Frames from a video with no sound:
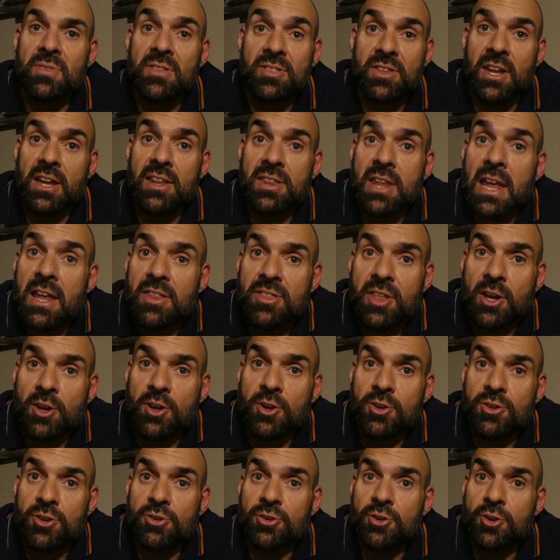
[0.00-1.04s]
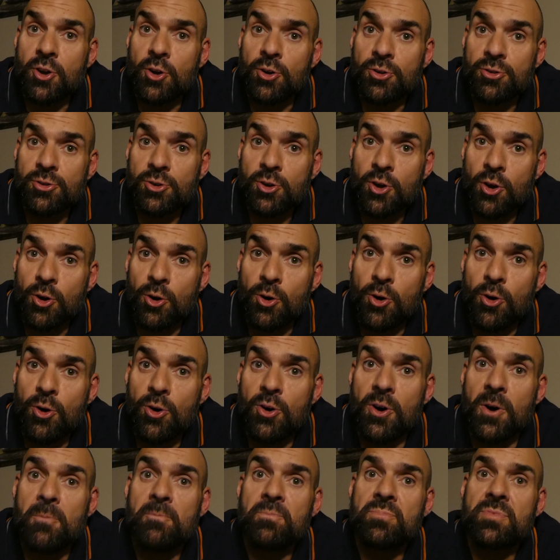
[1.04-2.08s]
the
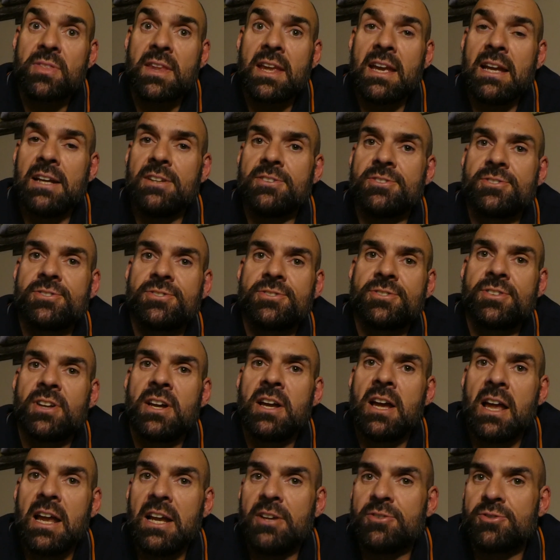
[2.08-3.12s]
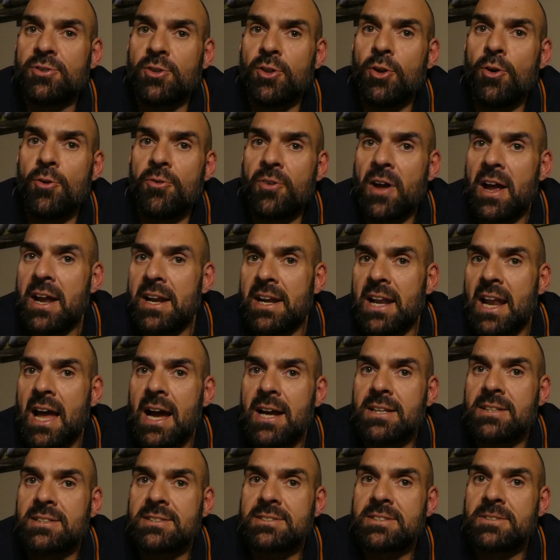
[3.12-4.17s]
core is love and
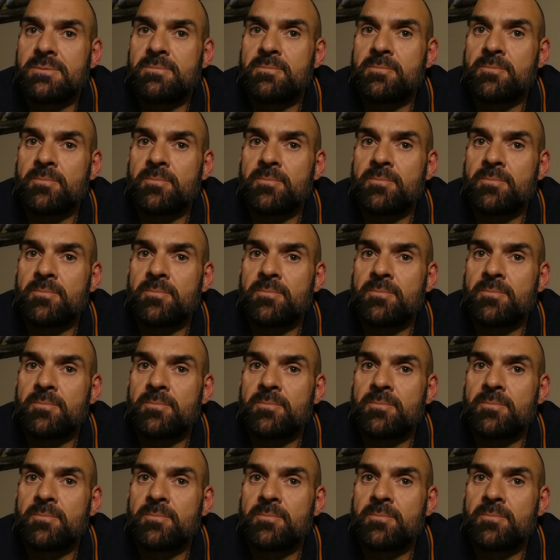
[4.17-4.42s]
light.